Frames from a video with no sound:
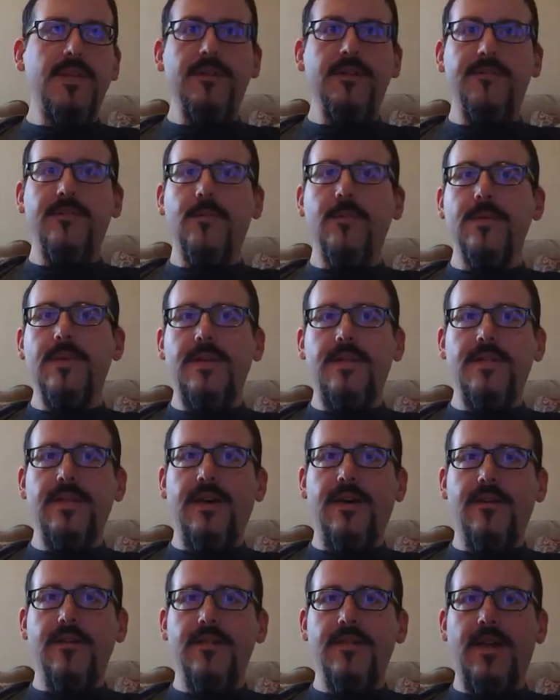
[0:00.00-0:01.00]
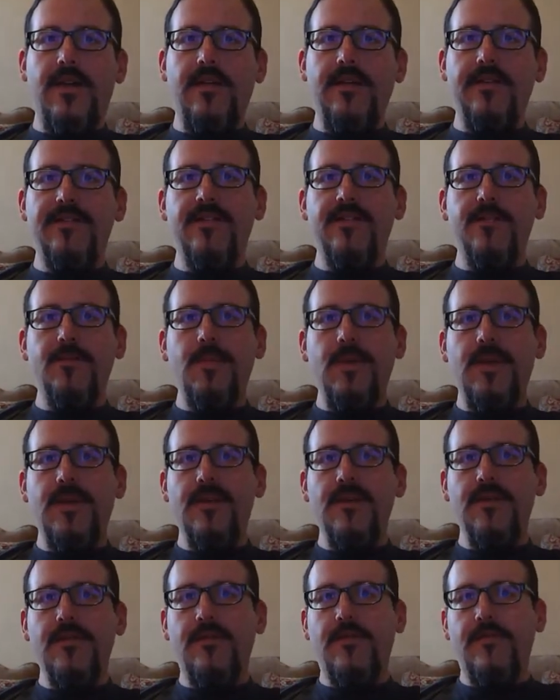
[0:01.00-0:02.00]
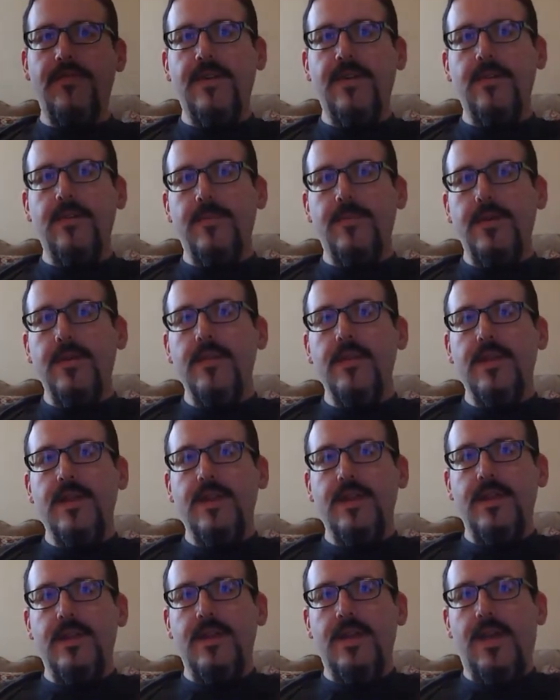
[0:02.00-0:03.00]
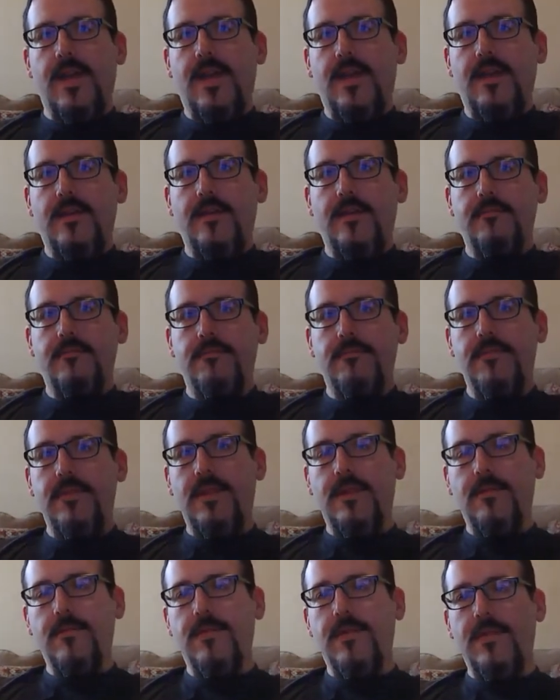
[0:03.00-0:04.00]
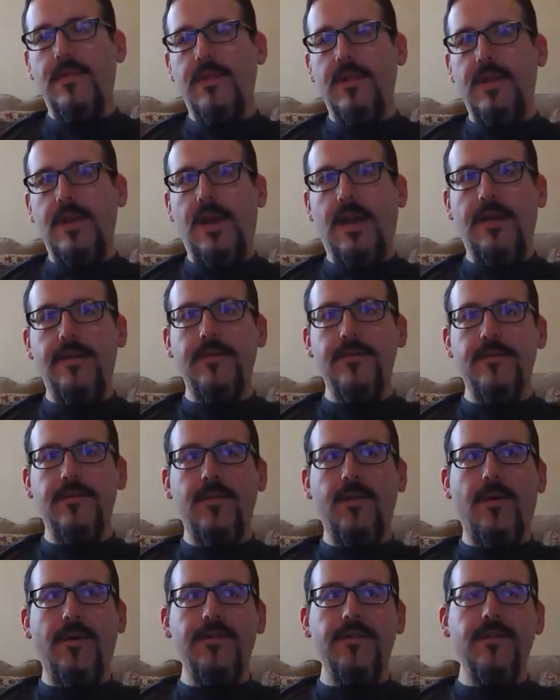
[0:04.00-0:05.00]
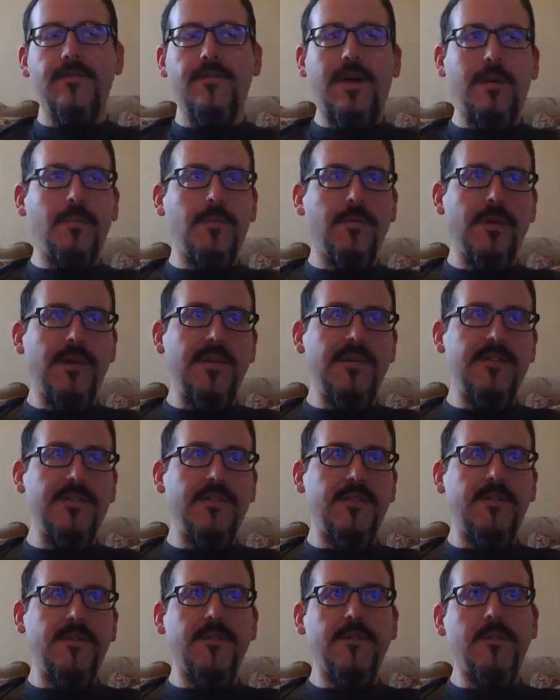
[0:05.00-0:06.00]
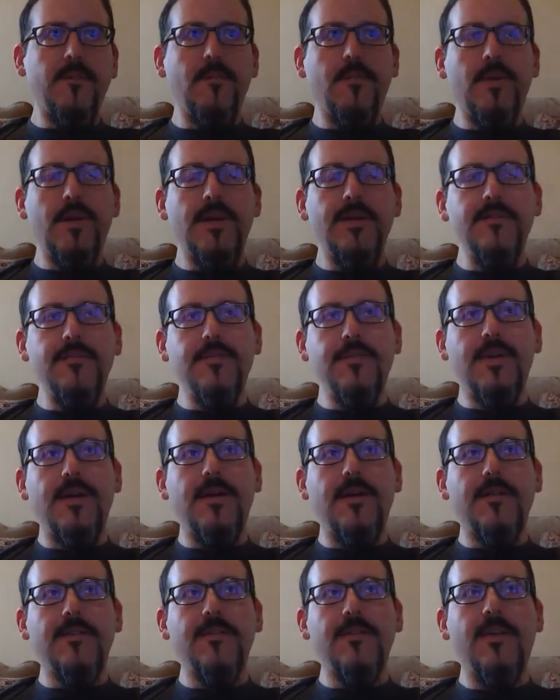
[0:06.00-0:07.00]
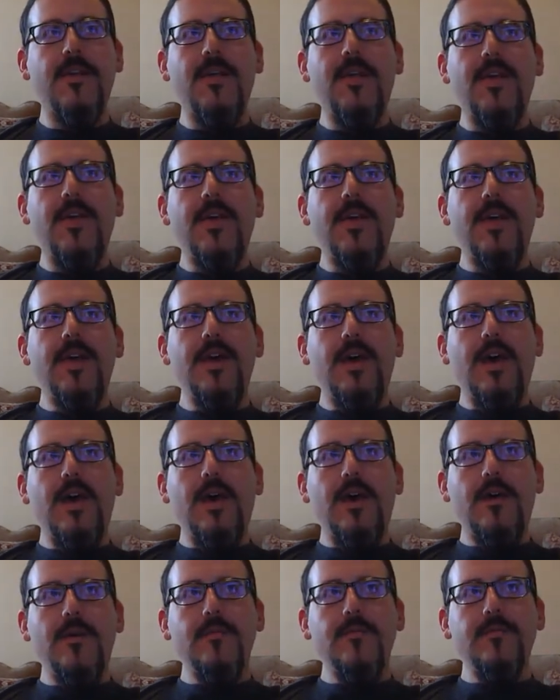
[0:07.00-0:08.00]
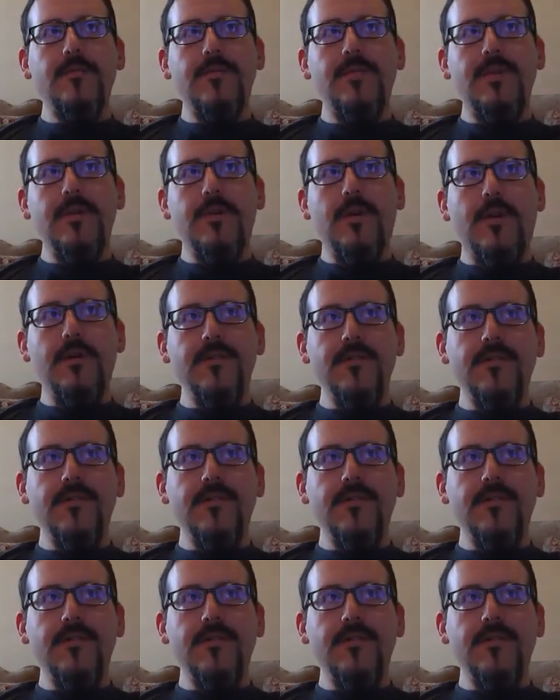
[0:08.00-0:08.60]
or $14,000 just because of availability and the doctor's cost of operations and whatever else. There are some